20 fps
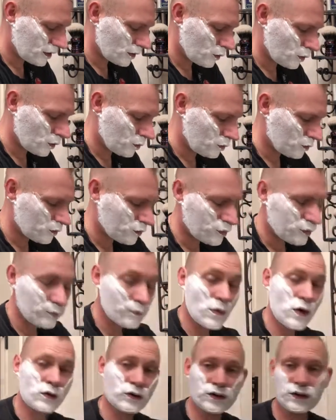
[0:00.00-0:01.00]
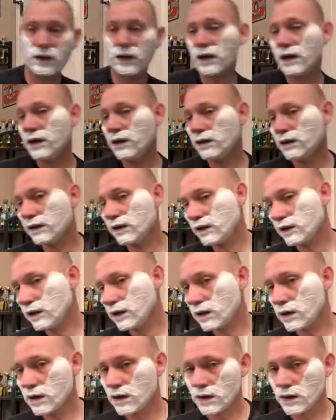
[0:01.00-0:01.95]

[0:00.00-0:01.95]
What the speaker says: I will most likely